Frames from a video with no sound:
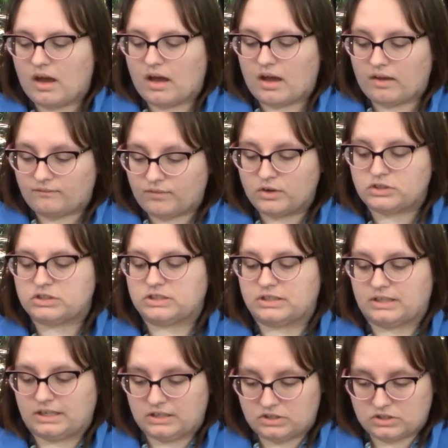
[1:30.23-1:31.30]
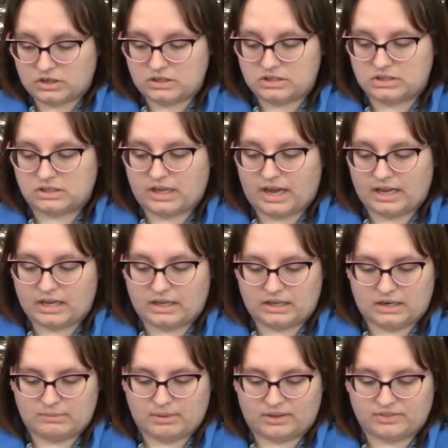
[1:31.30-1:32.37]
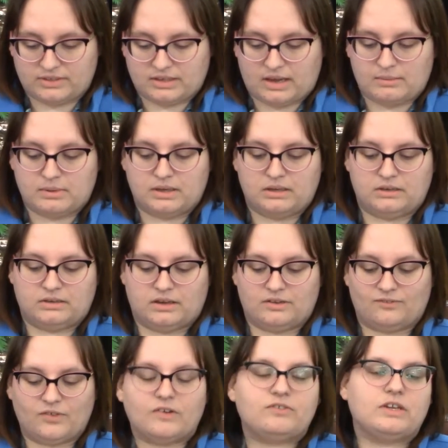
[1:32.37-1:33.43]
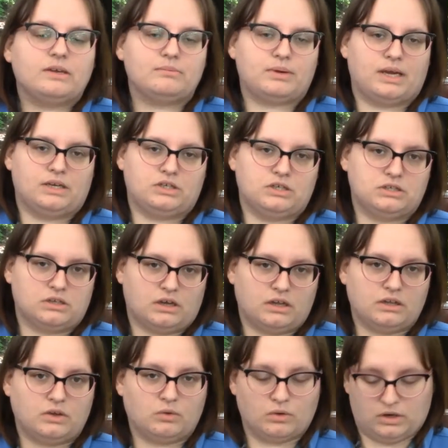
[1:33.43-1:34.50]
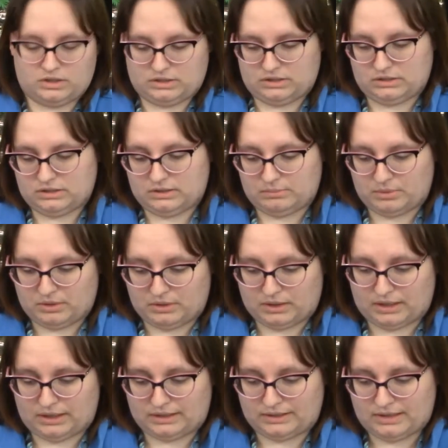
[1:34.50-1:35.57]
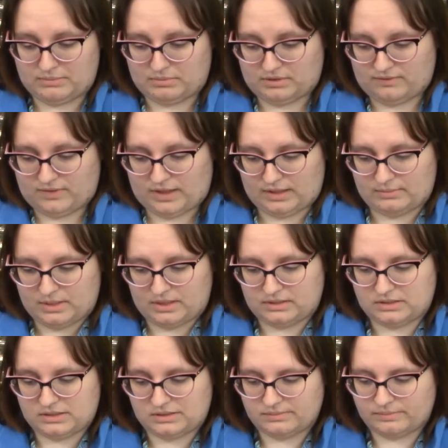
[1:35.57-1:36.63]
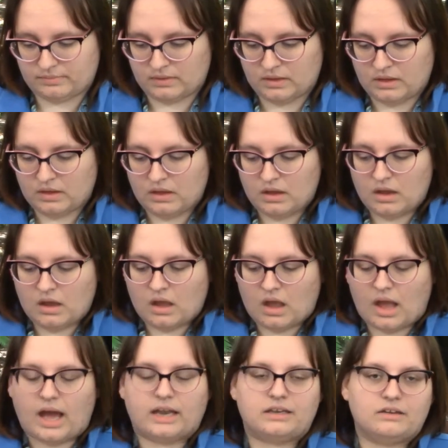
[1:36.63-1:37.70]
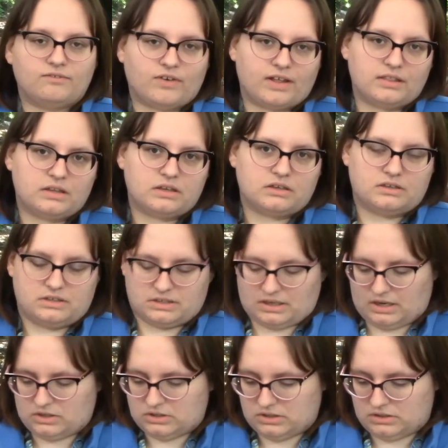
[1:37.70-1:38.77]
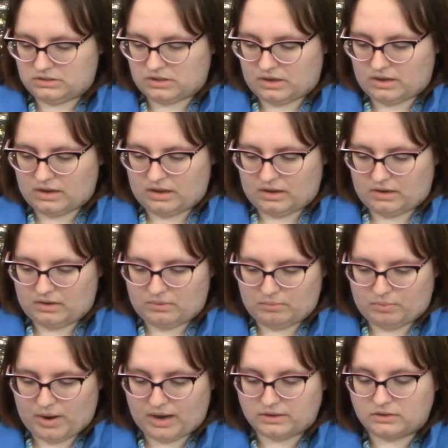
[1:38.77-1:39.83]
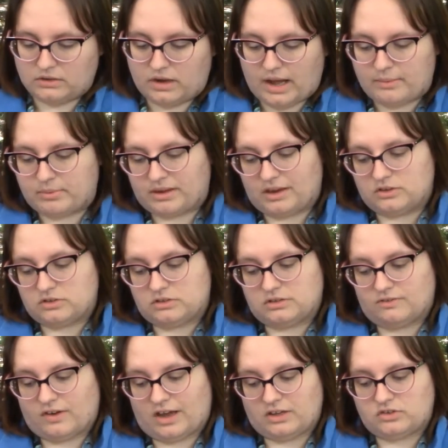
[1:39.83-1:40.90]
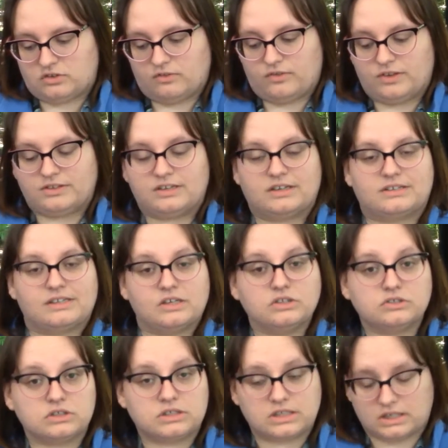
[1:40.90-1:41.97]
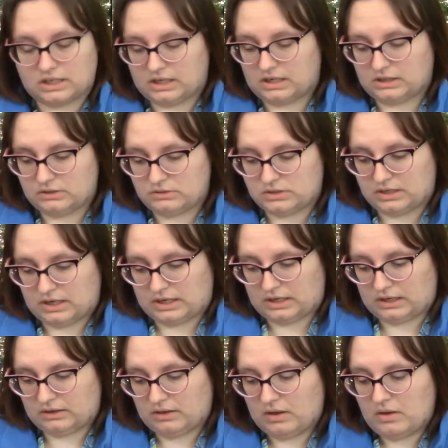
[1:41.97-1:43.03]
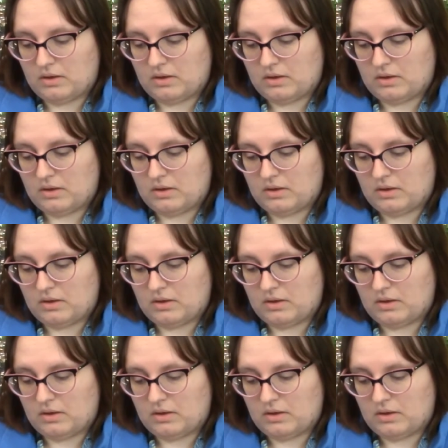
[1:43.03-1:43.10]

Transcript: Unfortunately, it starts to lag again about the time he does 15 pages on the origins of the periodic table of elements. I did find the discussions on practical applications of astrophysics interesting and elucidating,